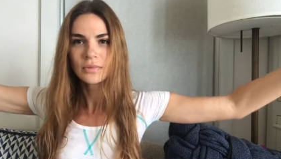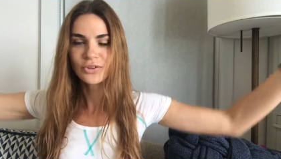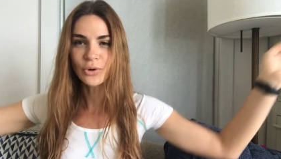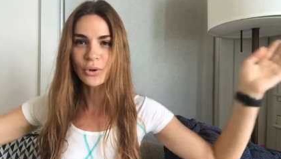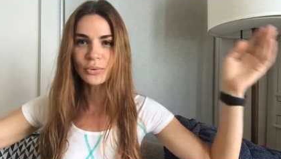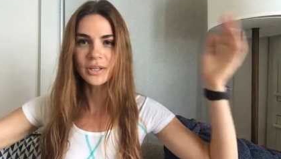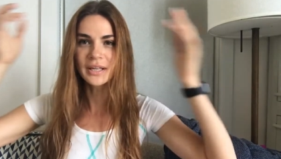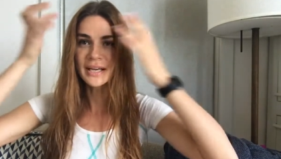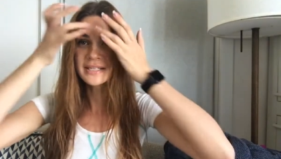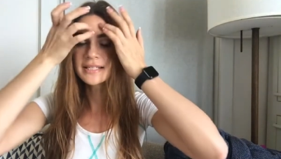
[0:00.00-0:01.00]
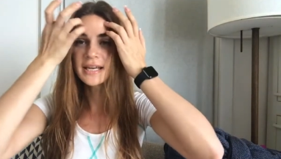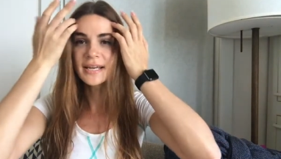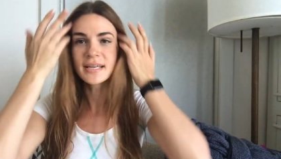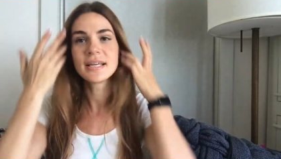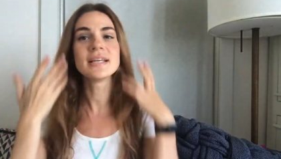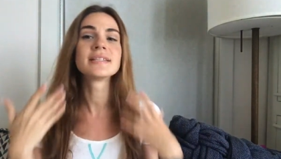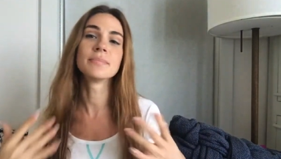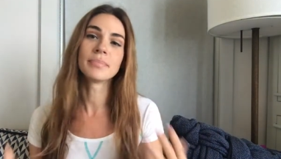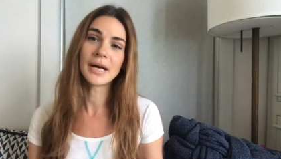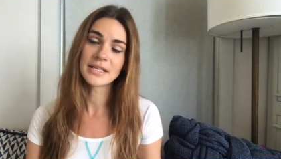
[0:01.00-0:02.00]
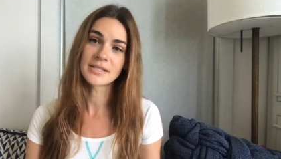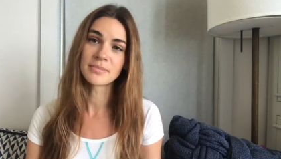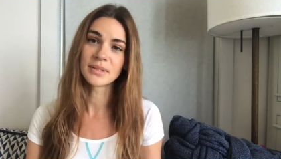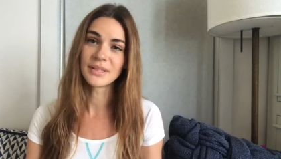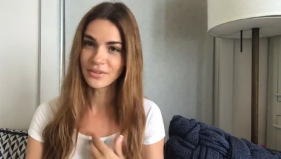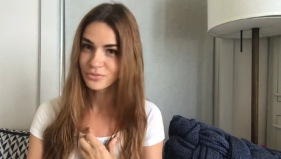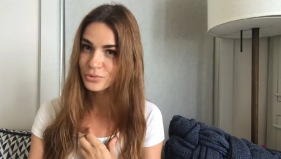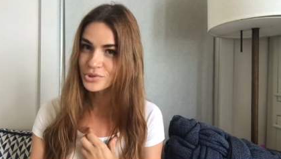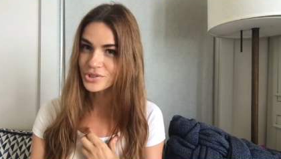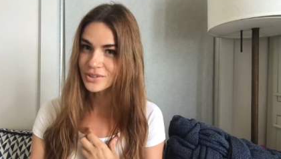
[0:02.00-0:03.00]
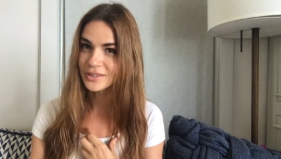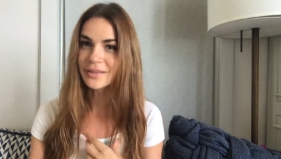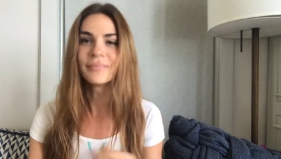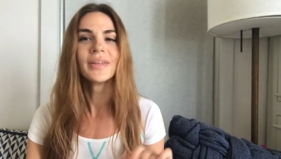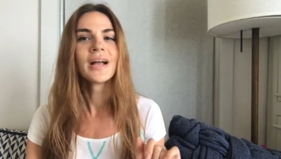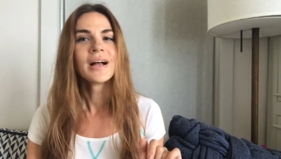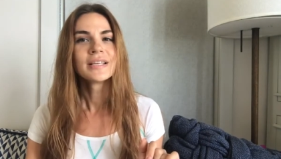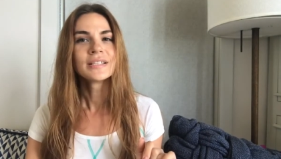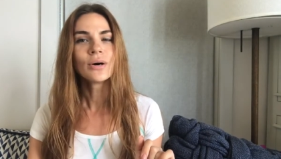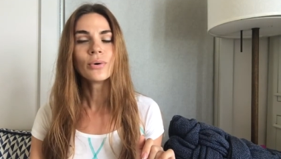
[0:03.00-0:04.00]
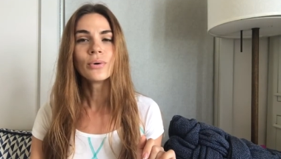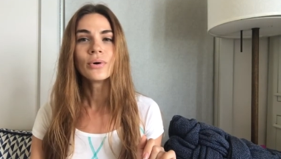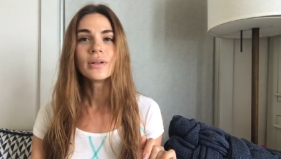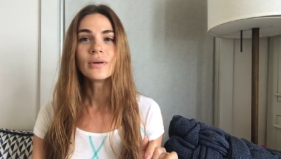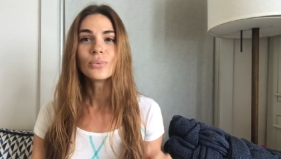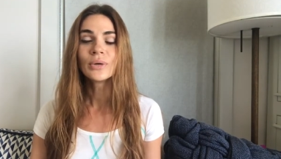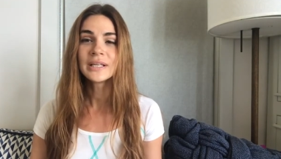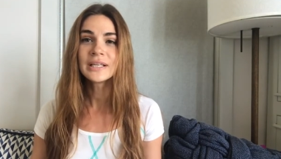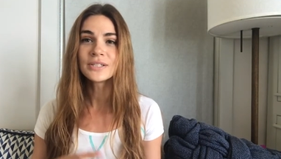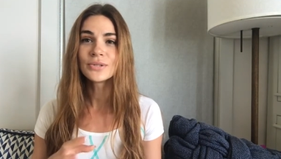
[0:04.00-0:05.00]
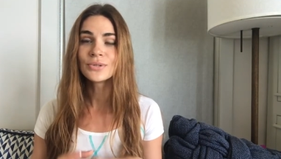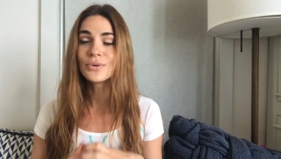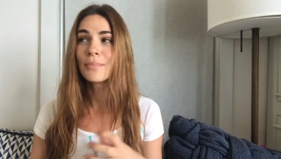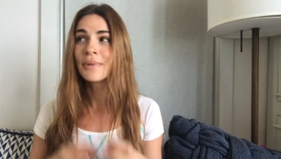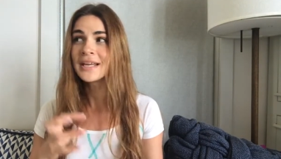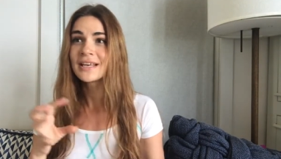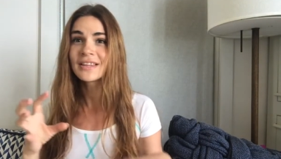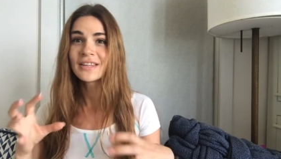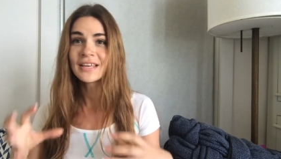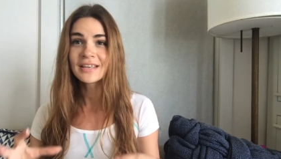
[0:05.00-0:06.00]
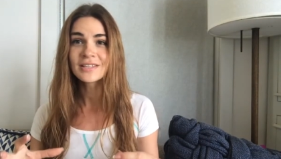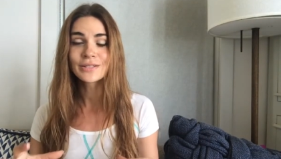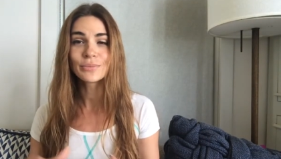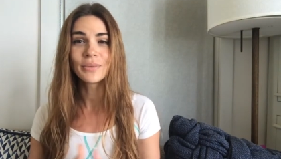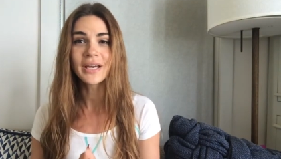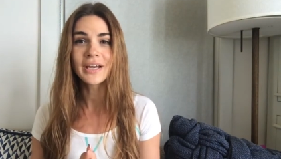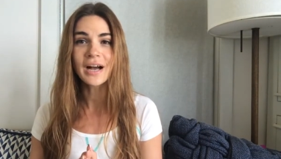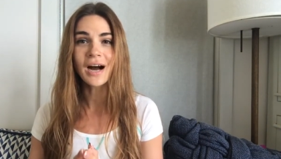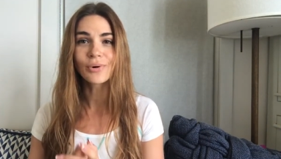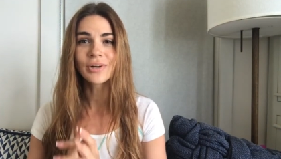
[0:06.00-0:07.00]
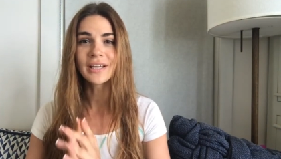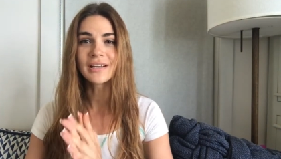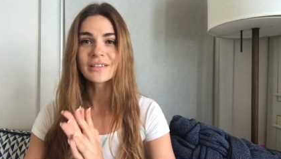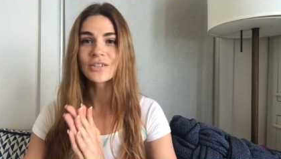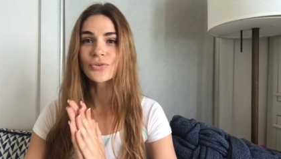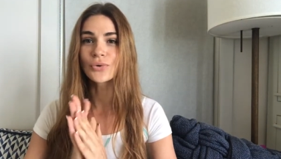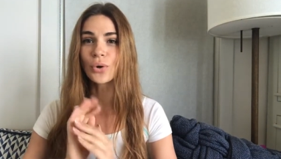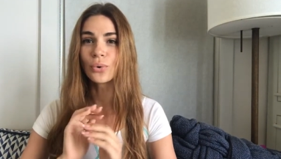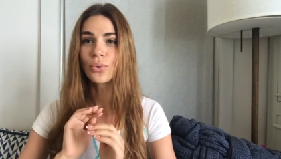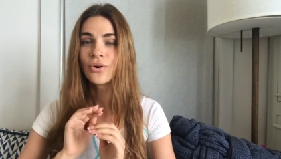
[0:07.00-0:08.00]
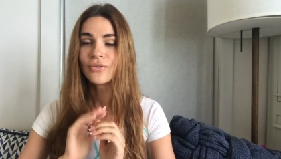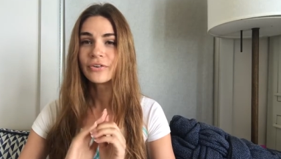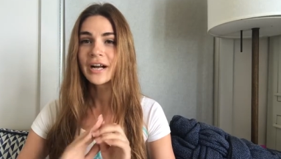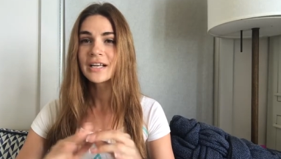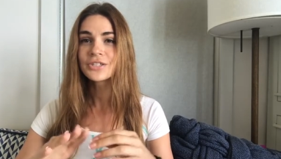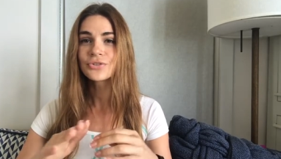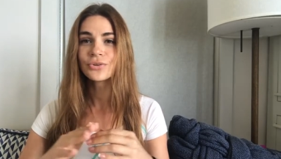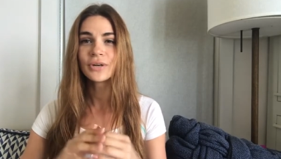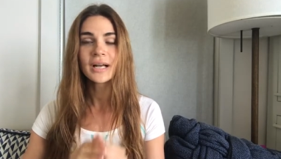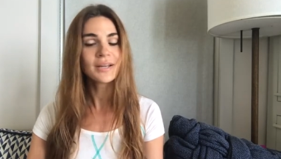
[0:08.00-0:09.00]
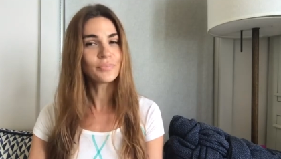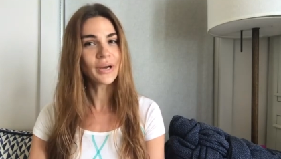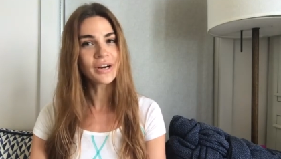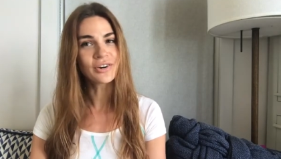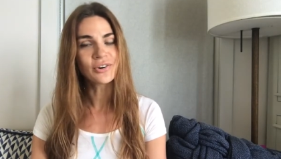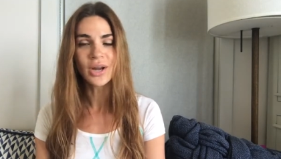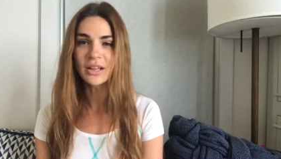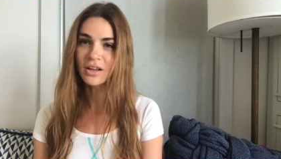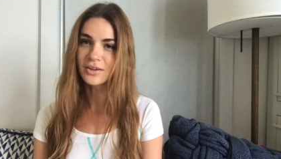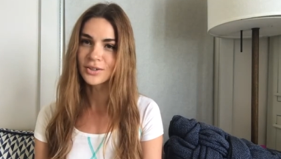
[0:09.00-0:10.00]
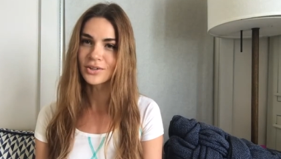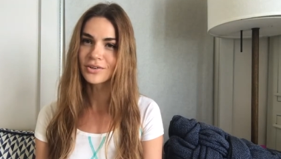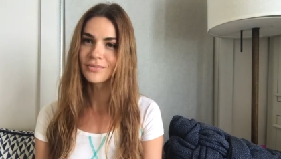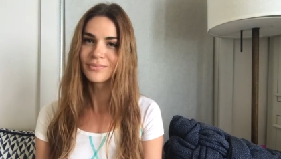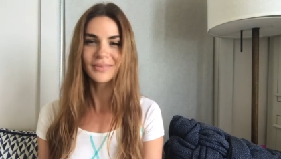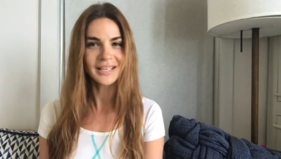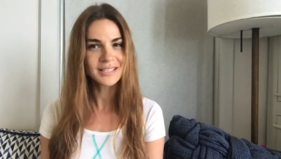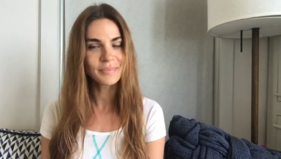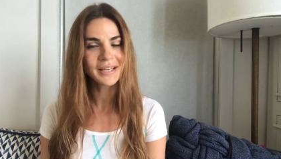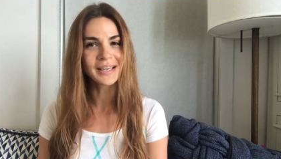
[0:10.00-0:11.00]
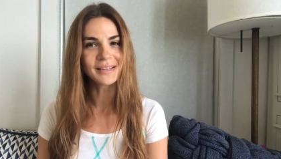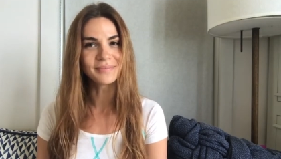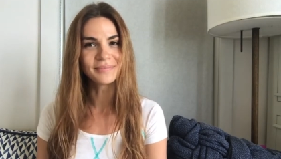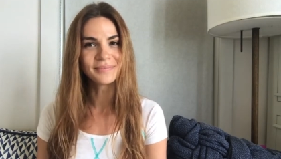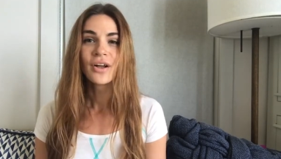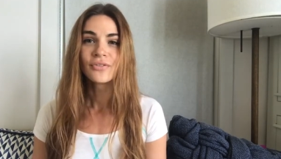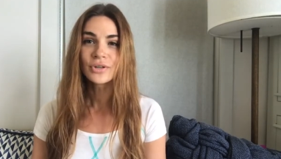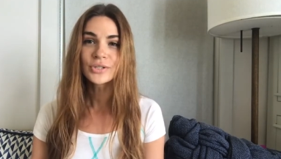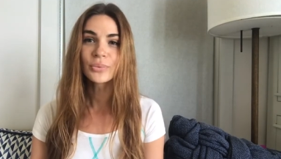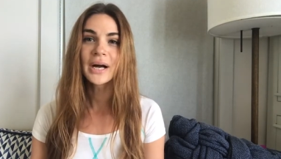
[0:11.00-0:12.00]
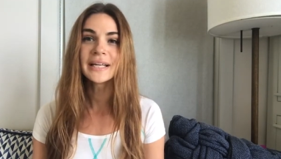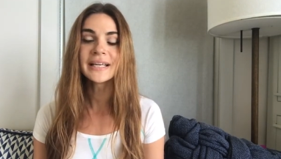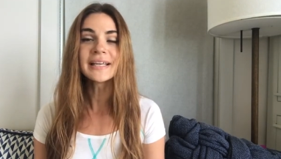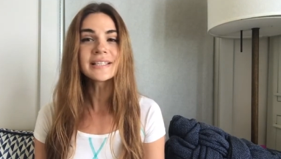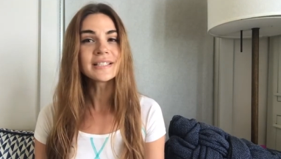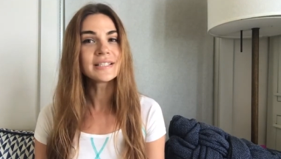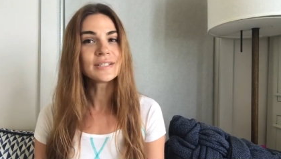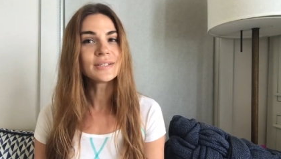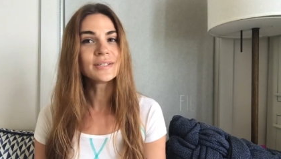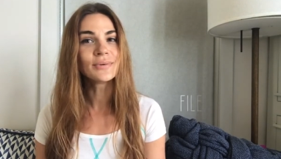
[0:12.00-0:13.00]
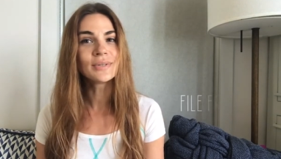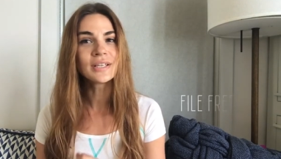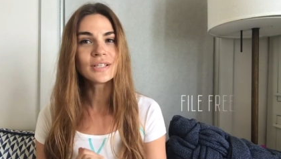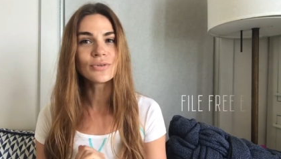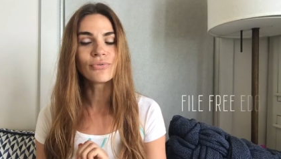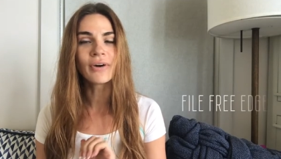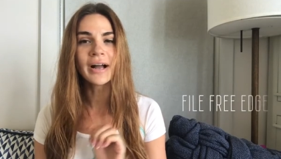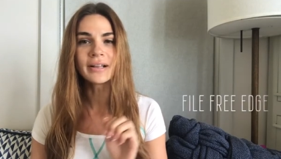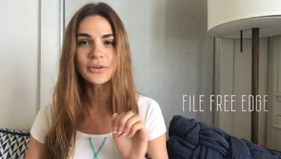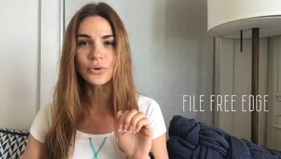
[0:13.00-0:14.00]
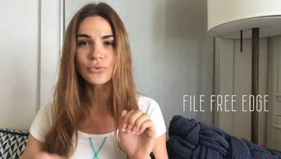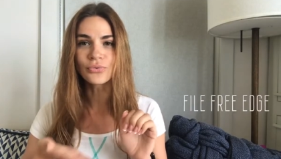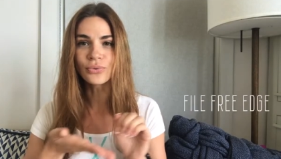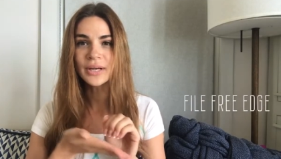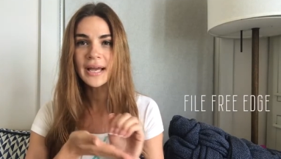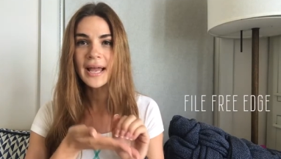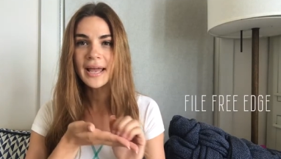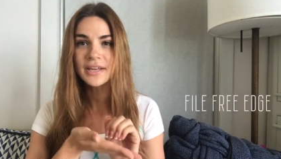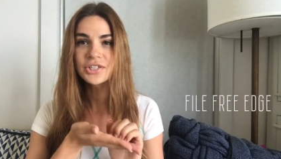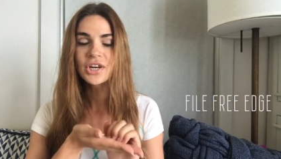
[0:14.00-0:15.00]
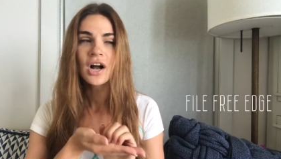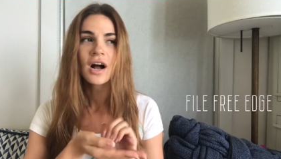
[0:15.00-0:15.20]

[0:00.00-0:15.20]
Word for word: grow the next day. It's impossible, unfortunately. So we need to do many things to make our nails grow faster and better and longer. Let's begin. First one is you need to file your free edge